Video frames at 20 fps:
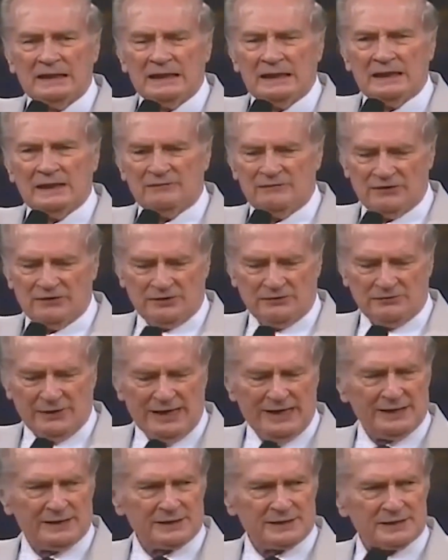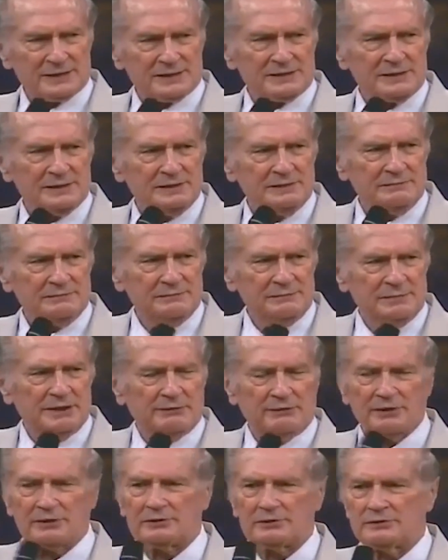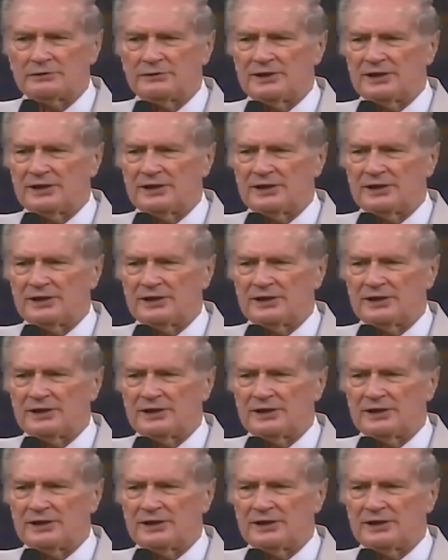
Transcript: of the greatest miracle